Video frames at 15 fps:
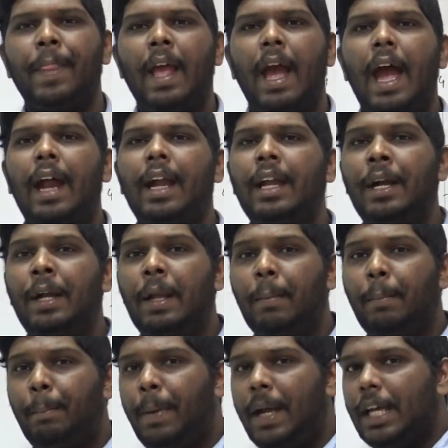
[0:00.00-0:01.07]
and
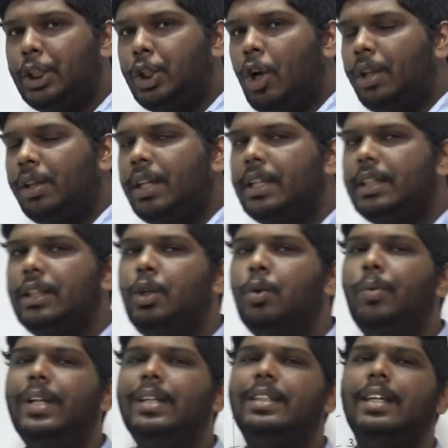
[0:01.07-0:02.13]
based on this you
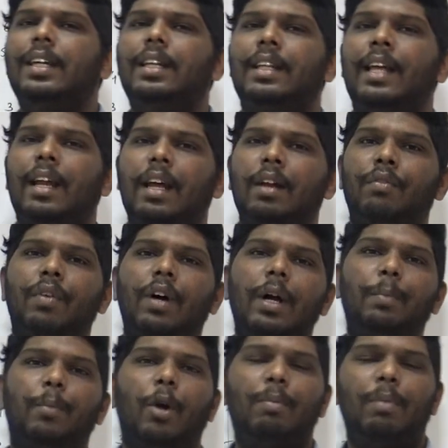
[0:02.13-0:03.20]
will see there are
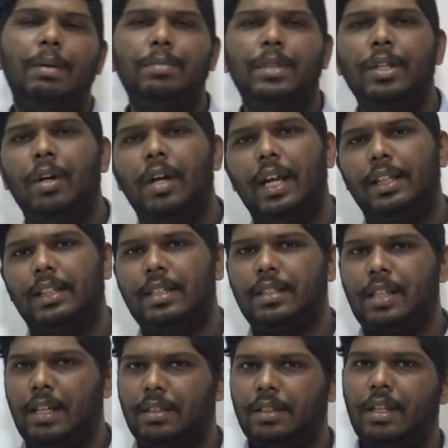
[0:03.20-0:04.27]
word problems in your
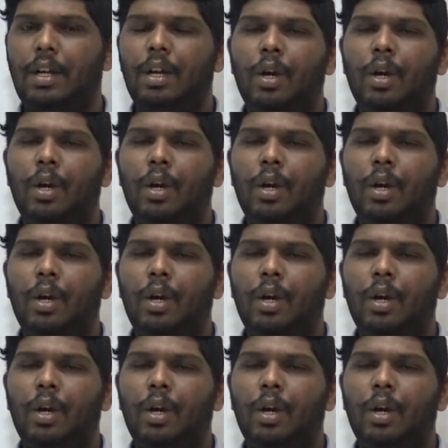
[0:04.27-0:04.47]
exercise.